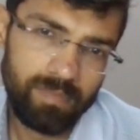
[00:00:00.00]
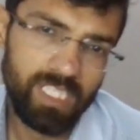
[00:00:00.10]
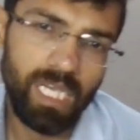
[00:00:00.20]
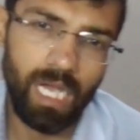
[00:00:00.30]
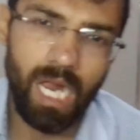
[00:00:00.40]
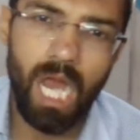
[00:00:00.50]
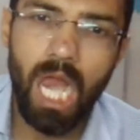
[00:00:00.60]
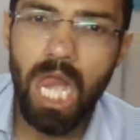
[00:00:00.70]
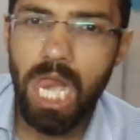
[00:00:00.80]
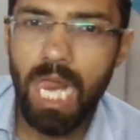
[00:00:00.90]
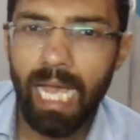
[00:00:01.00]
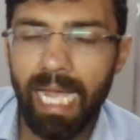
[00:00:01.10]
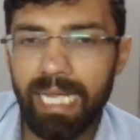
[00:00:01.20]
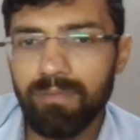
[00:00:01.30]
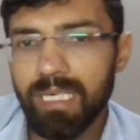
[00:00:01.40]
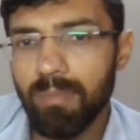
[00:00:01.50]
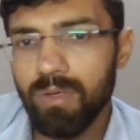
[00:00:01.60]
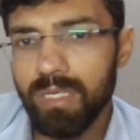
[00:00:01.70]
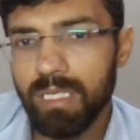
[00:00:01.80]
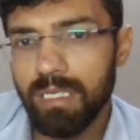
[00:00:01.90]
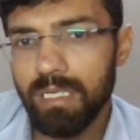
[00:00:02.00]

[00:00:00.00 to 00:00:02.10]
Yeah. And what about